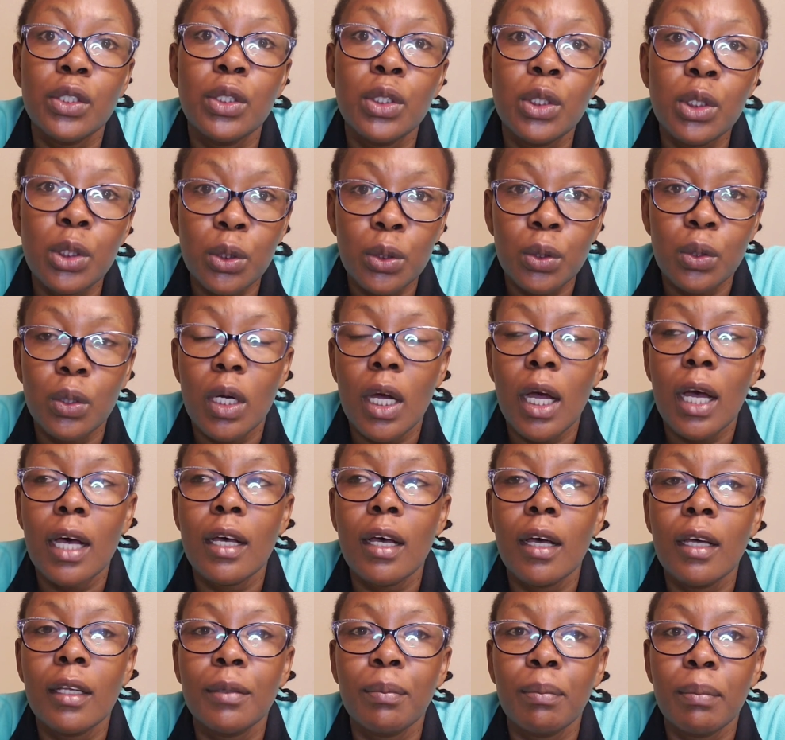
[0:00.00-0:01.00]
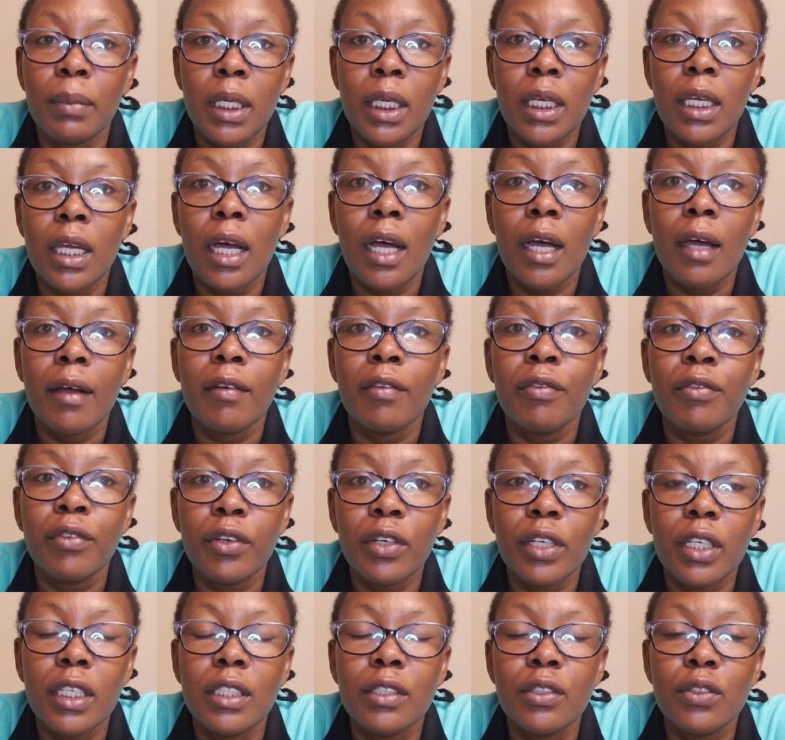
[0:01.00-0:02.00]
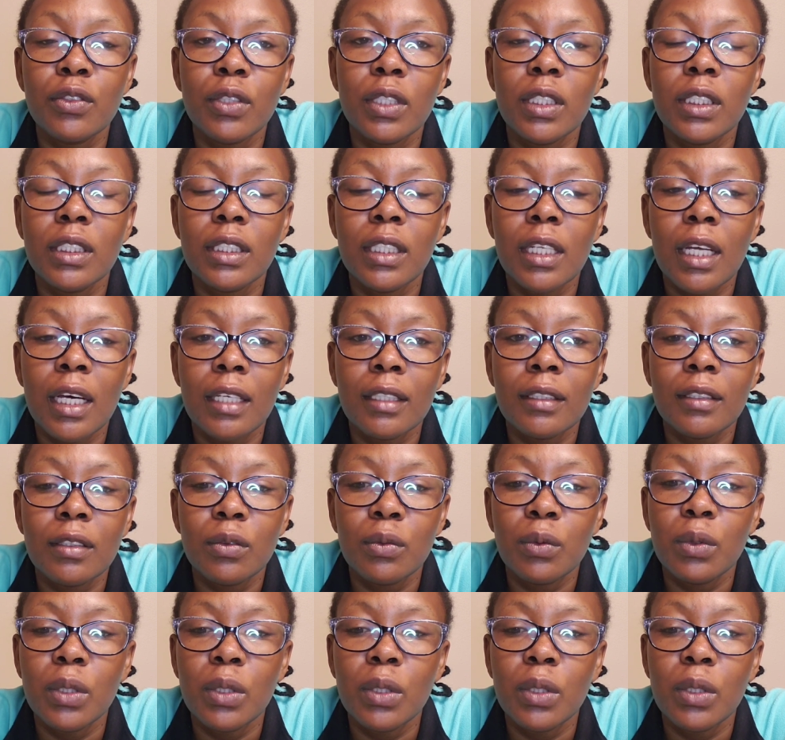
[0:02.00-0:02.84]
You and me are foreign trained nurse.